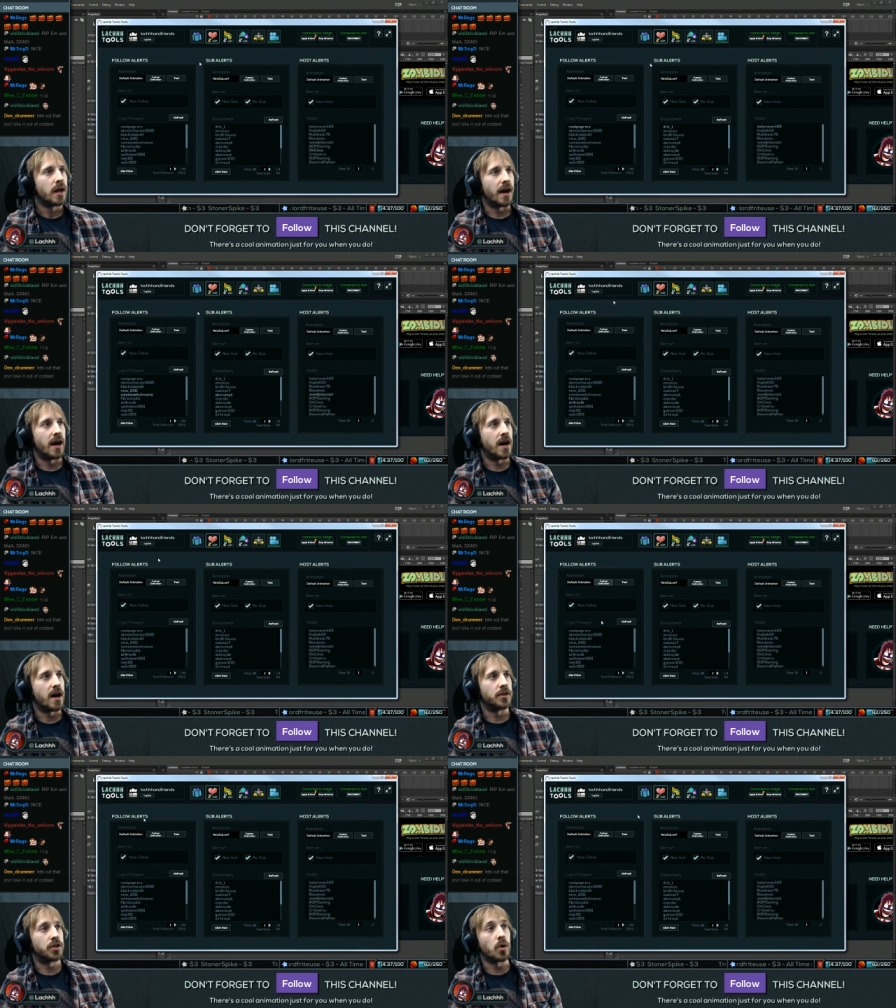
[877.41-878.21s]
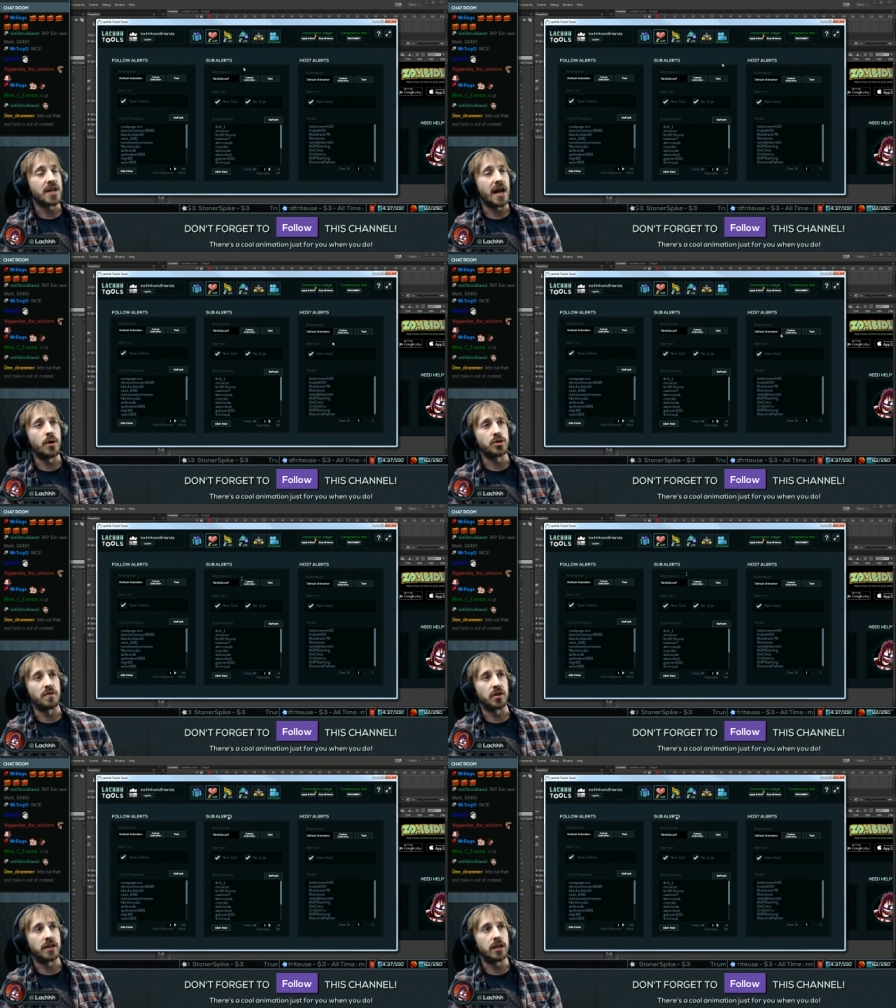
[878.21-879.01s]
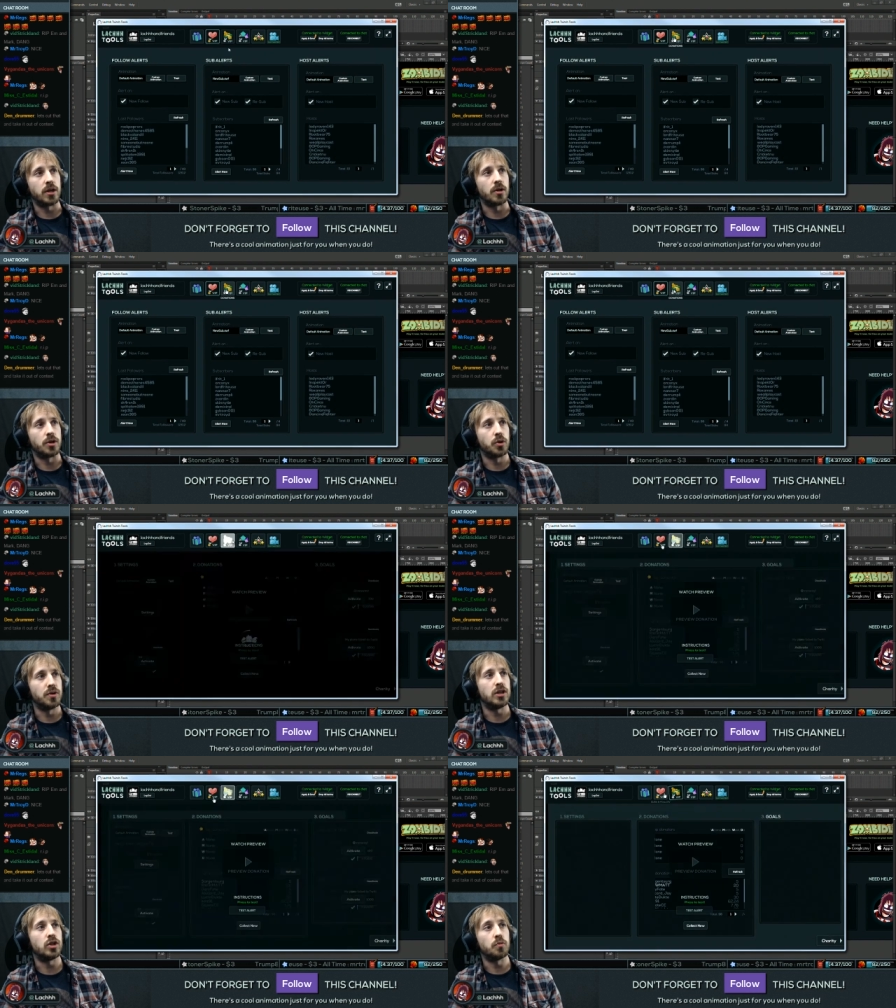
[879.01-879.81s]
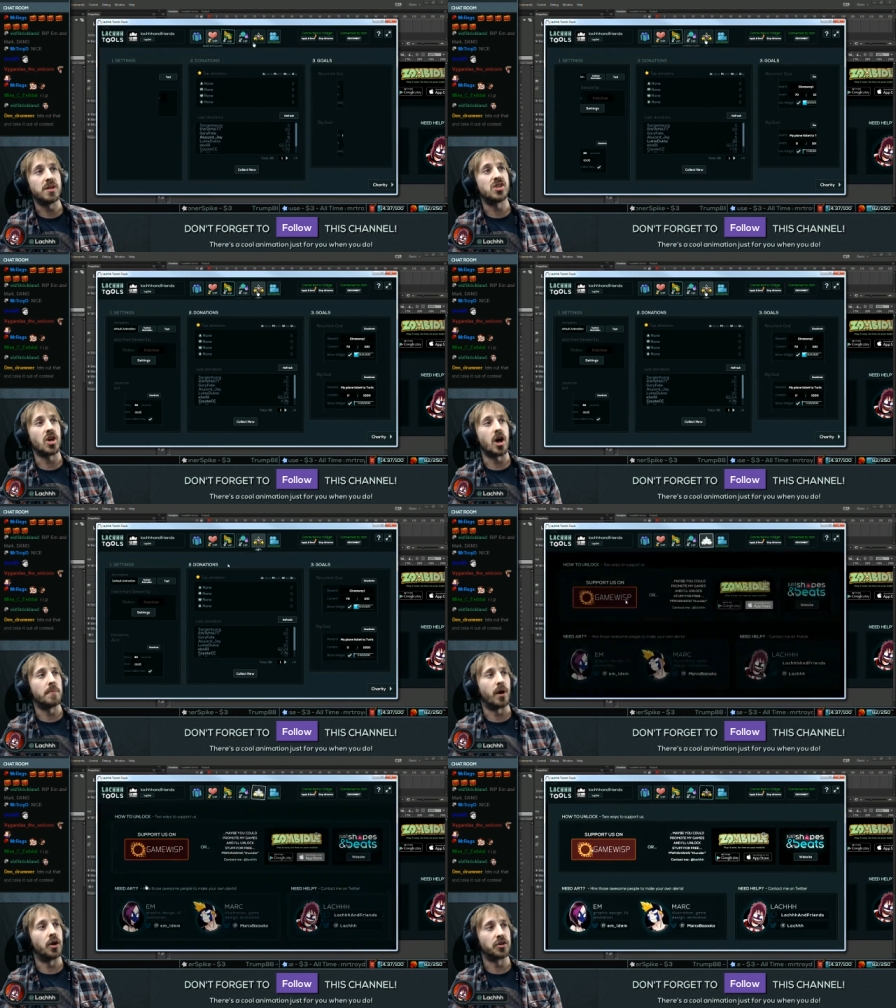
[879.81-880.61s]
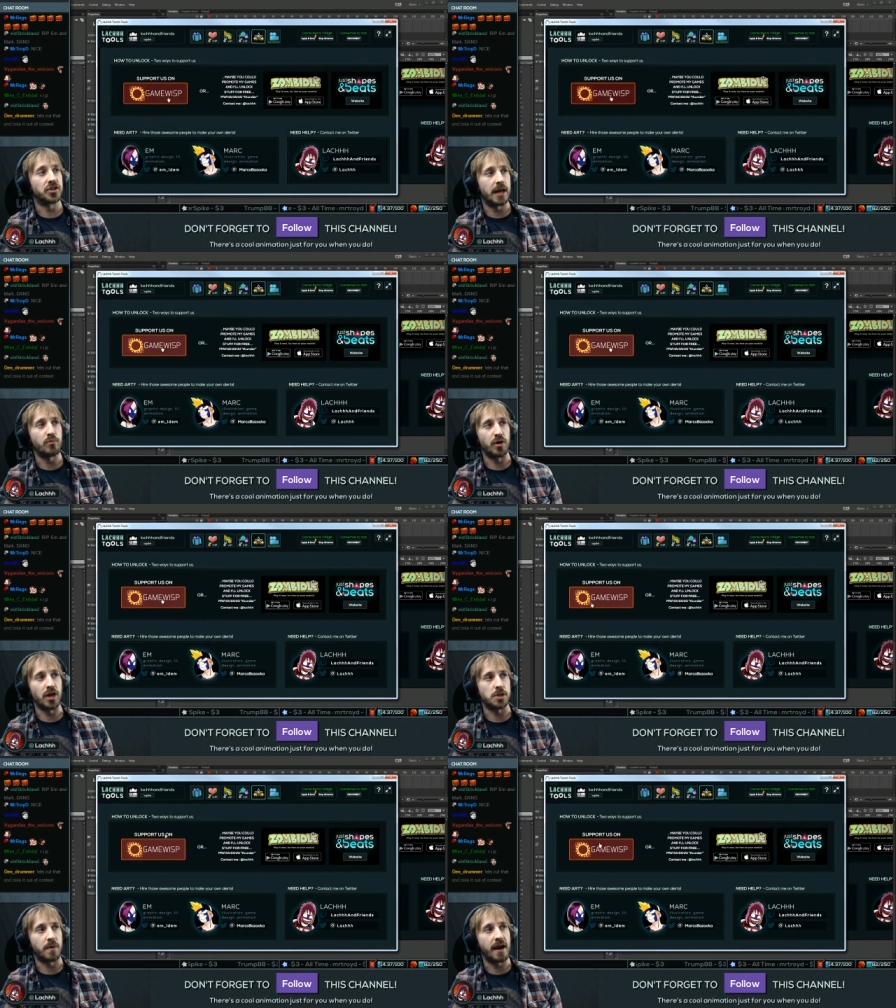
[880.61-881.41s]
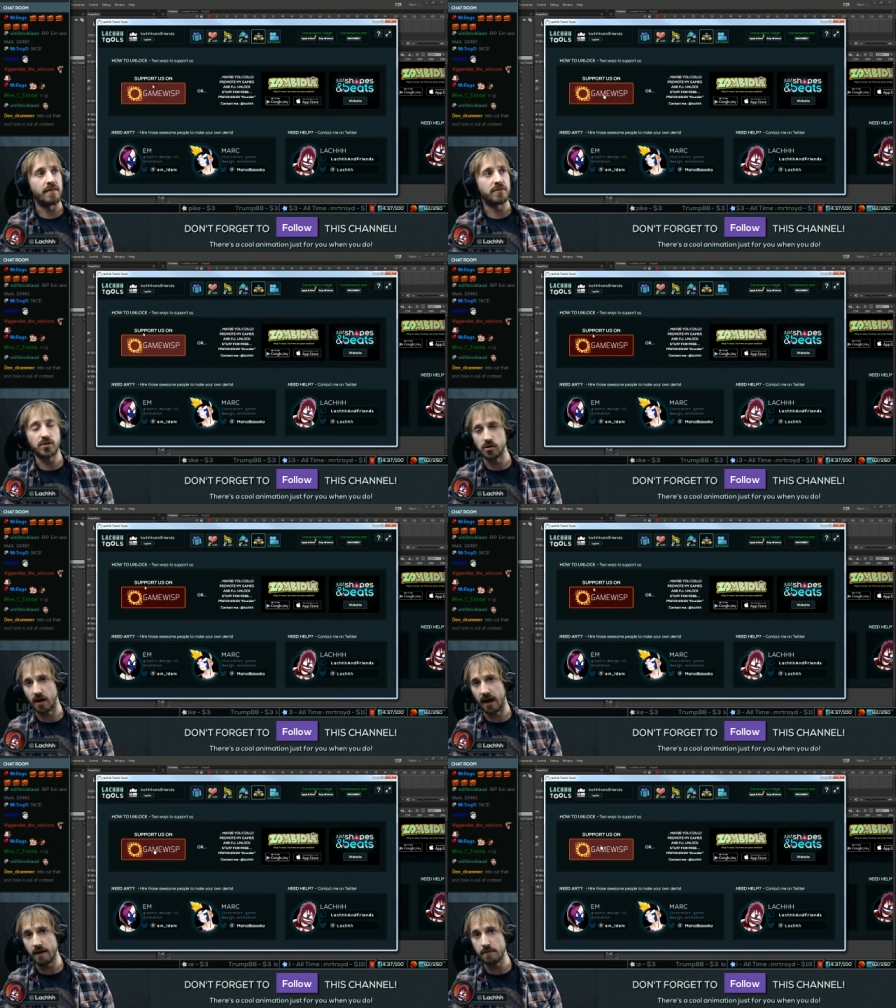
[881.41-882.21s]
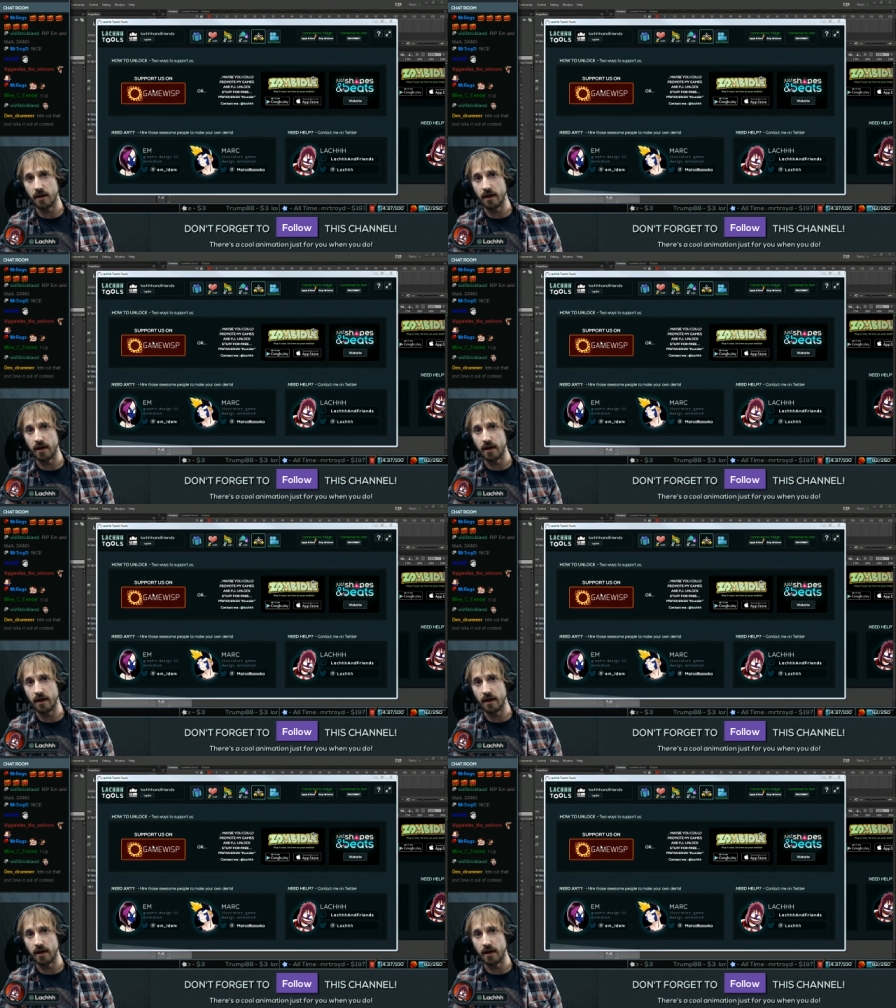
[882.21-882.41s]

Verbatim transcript: uh, those alerts over here, you need to be sub on GameWisp. I have I have